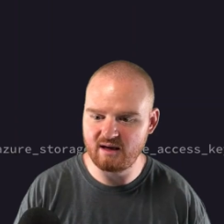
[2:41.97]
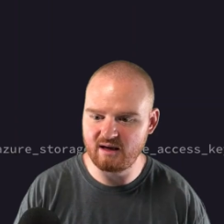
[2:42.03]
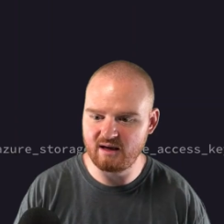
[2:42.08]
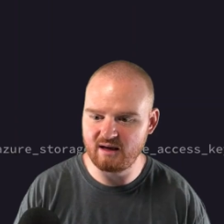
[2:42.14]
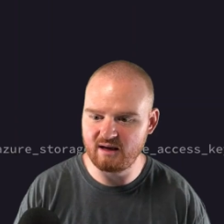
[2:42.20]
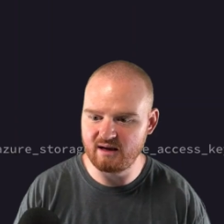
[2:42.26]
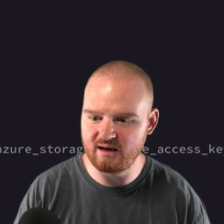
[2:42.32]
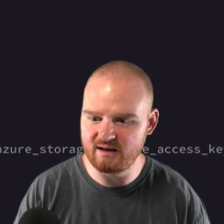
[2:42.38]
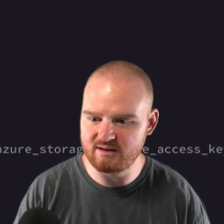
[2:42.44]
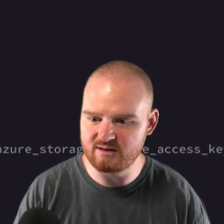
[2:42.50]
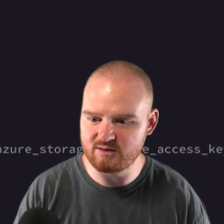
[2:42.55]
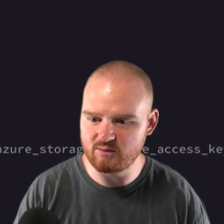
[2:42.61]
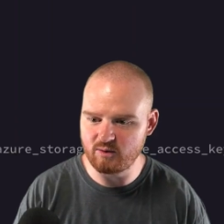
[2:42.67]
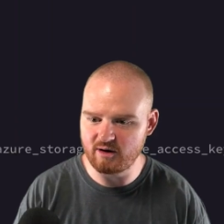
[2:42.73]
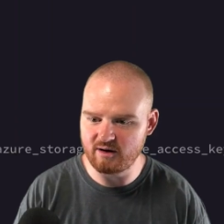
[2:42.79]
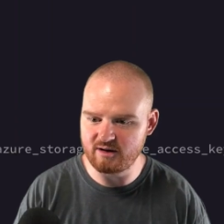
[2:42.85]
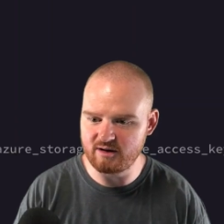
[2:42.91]
And
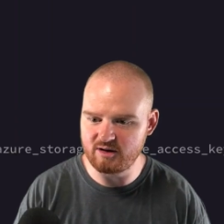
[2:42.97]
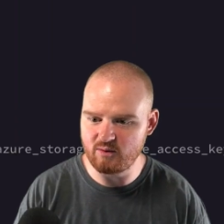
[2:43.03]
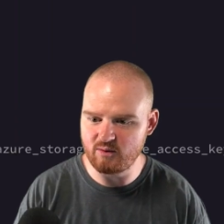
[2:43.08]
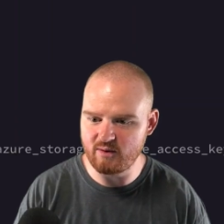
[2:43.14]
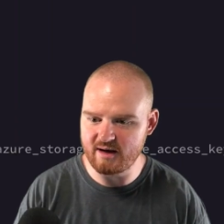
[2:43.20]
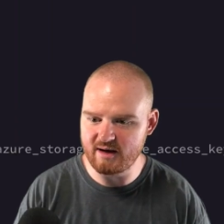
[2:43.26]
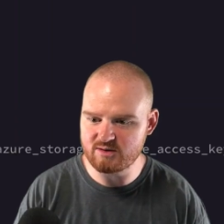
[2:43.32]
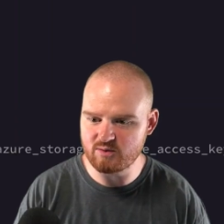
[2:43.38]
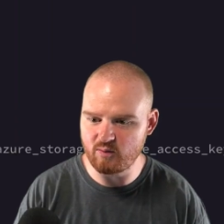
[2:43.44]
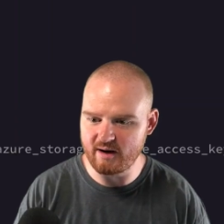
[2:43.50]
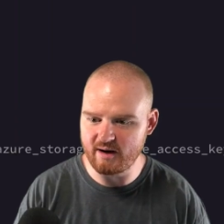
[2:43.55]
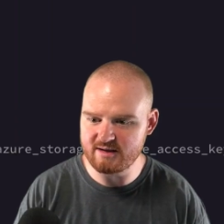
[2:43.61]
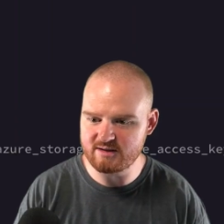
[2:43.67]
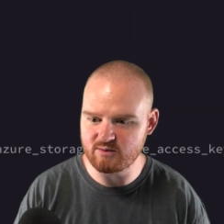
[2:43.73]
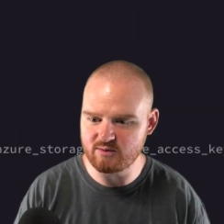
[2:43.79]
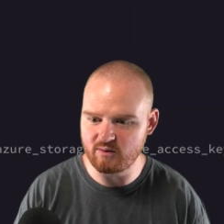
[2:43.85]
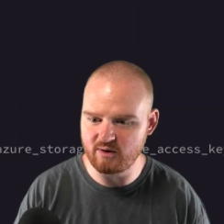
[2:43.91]
we're in US
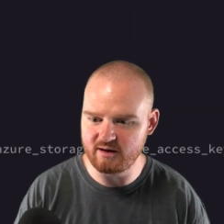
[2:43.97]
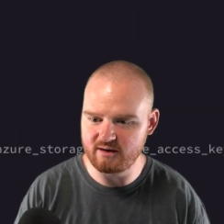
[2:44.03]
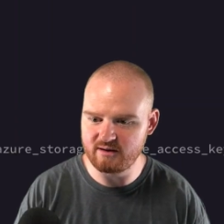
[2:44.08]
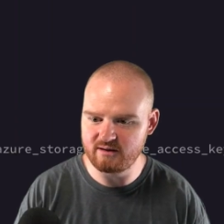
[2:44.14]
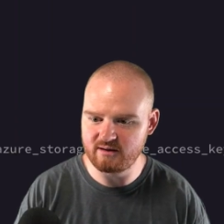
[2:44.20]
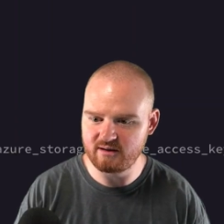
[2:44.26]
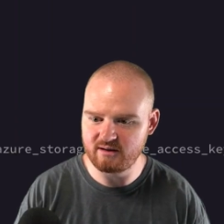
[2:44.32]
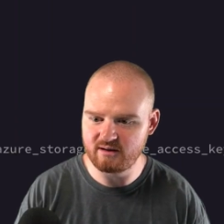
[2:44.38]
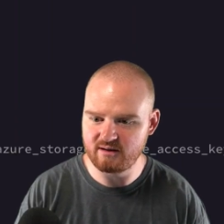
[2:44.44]
West 1.